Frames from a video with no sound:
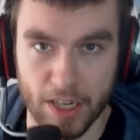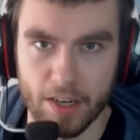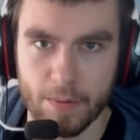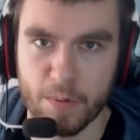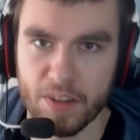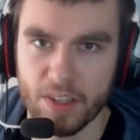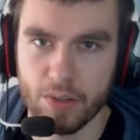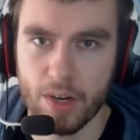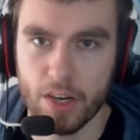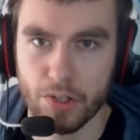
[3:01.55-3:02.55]
up smithing to
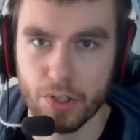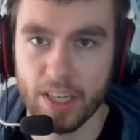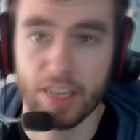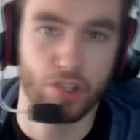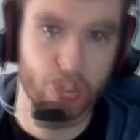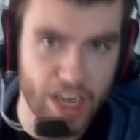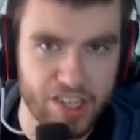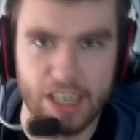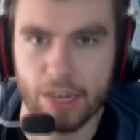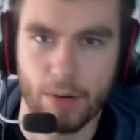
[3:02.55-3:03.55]
100 and
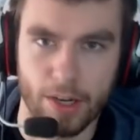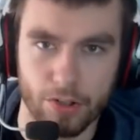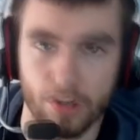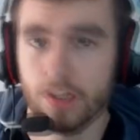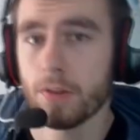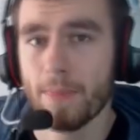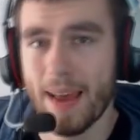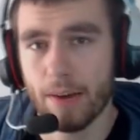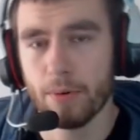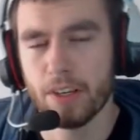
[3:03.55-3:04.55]
enchanting into 100. This was
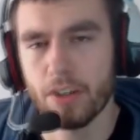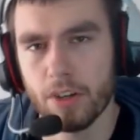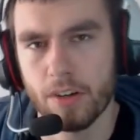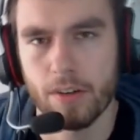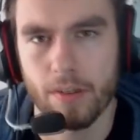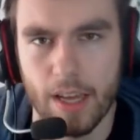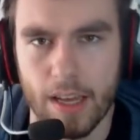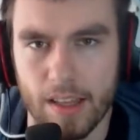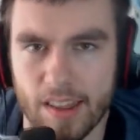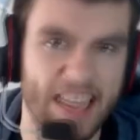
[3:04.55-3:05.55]
back when you couldn't
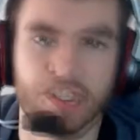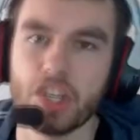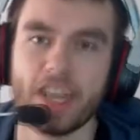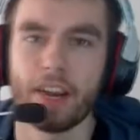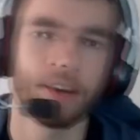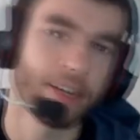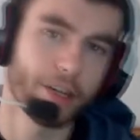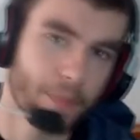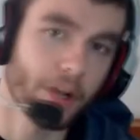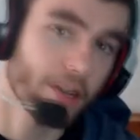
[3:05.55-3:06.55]
legendary your
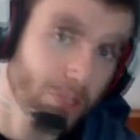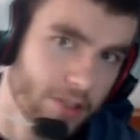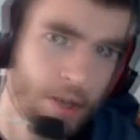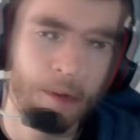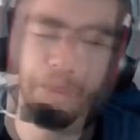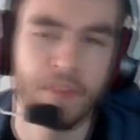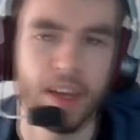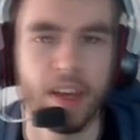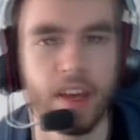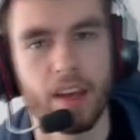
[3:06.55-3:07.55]
perks.
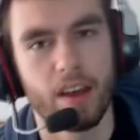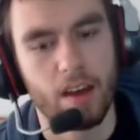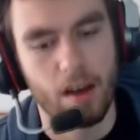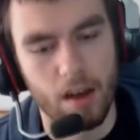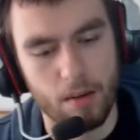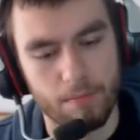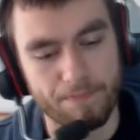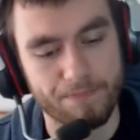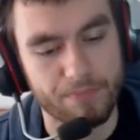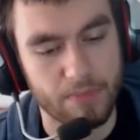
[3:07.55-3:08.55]

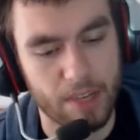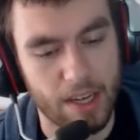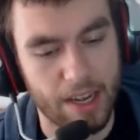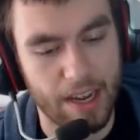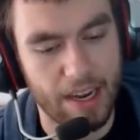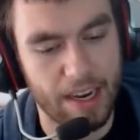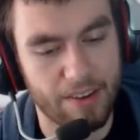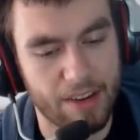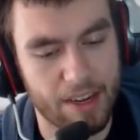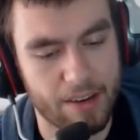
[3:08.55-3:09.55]
And
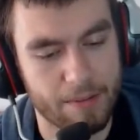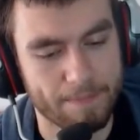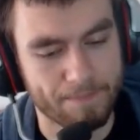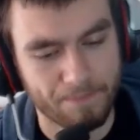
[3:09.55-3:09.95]
then